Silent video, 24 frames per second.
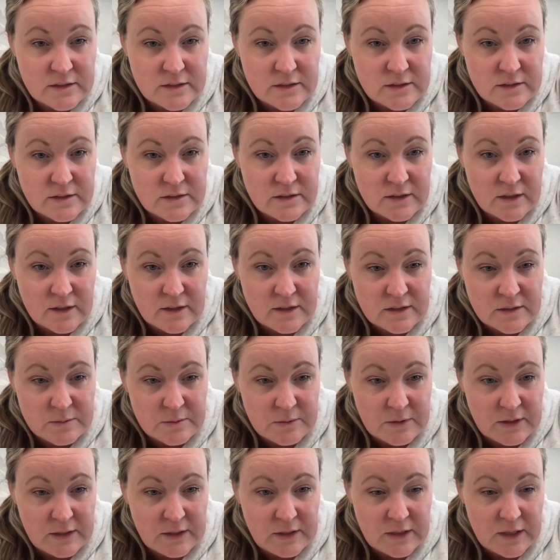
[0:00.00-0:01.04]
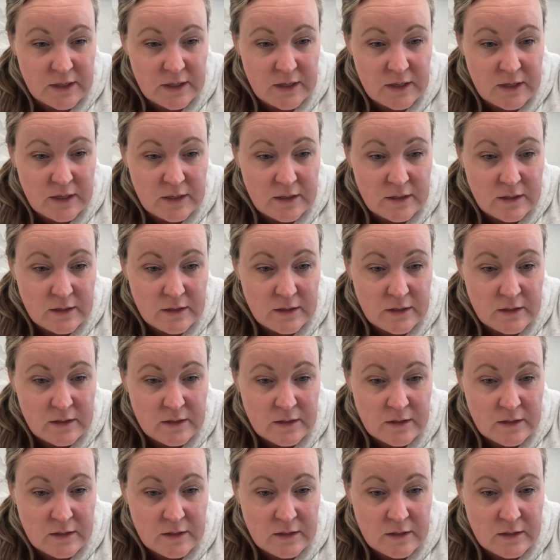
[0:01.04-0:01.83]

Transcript: and start this one again.